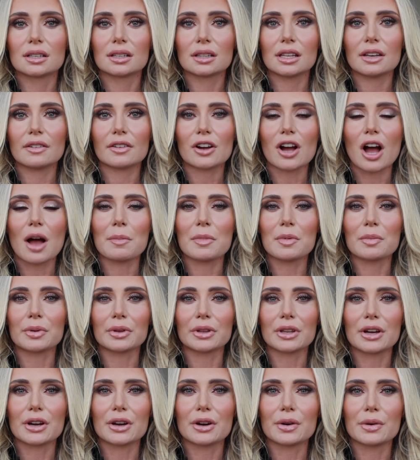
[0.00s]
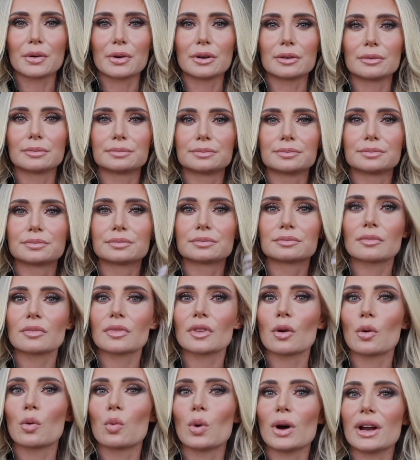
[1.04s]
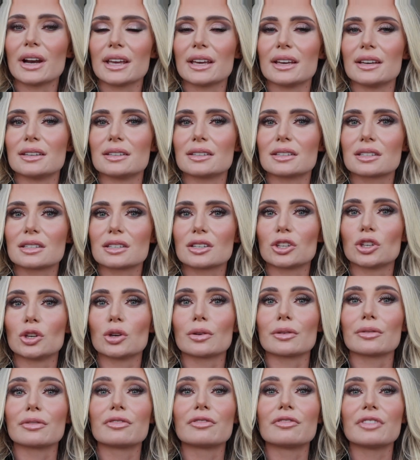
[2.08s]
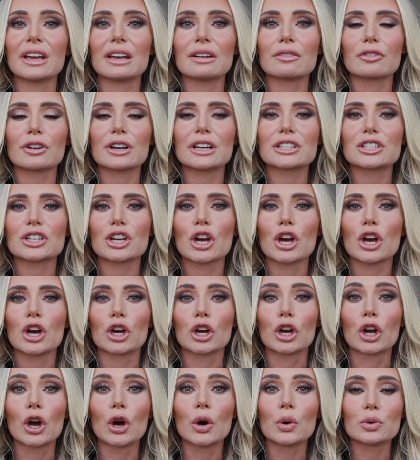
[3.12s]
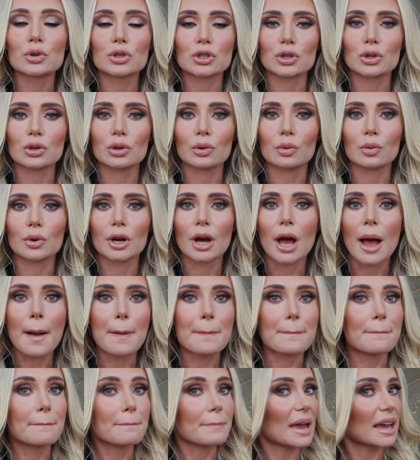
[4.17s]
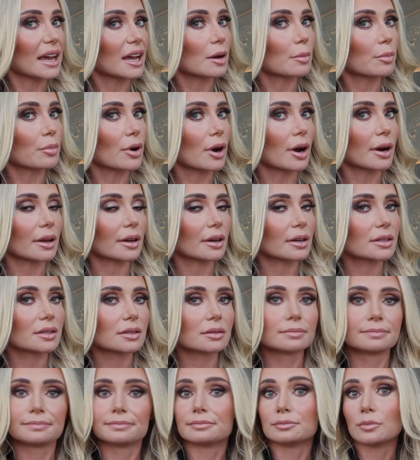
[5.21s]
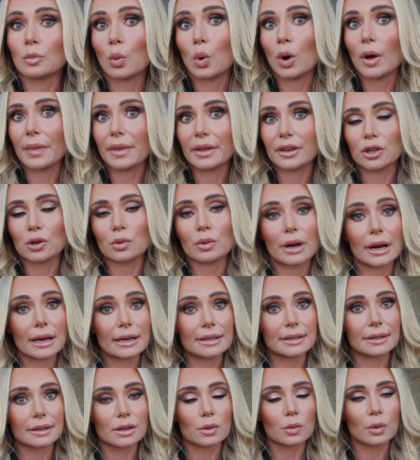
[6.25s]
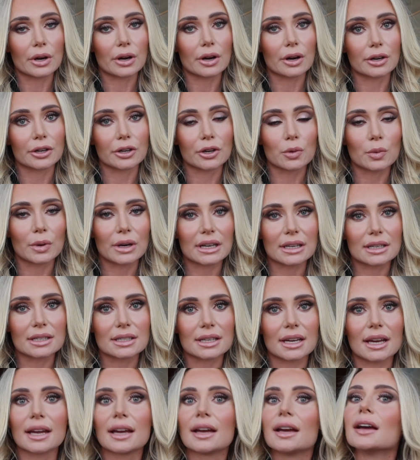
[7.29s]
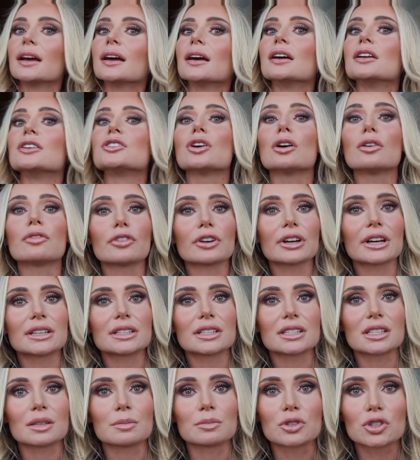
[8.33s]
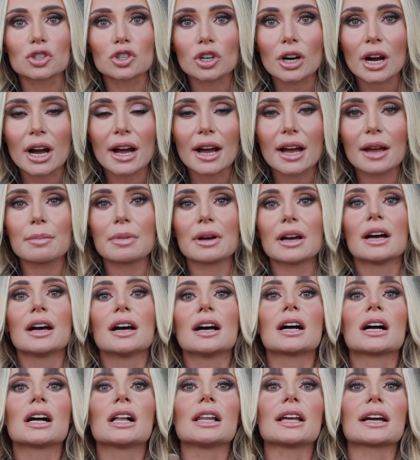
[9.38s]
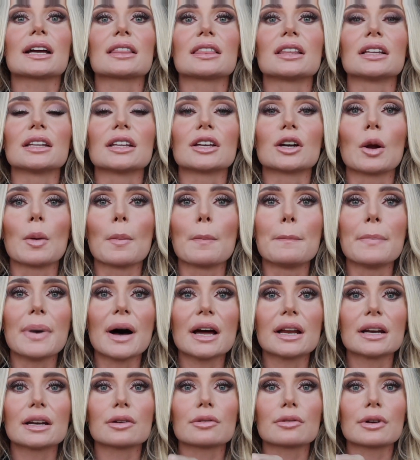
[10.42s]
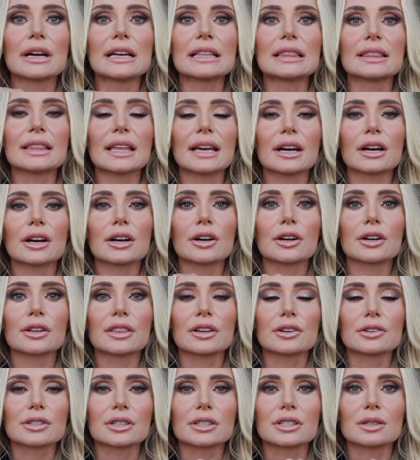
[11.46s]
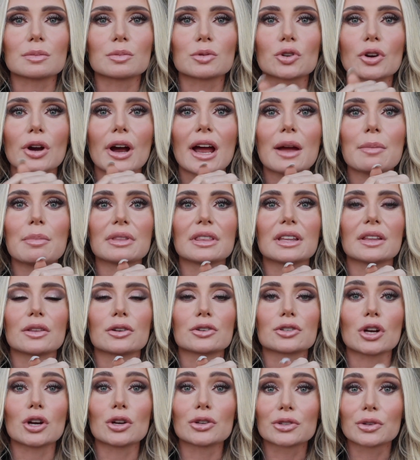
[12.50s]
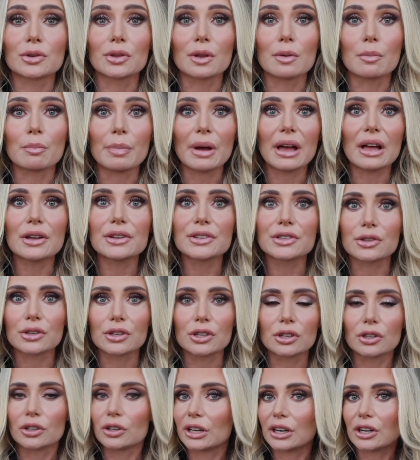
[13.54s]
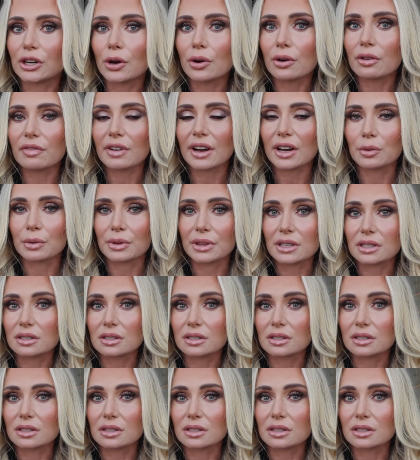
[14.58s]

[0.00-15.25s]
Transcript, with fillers: Leave a comment below. What is your favorite go-to makeup product? one that you would ideally wear on your wedding day. Don't forget to subscribe, click the little button right there. There's a subscribe, but then there's also the bell so that you get notified when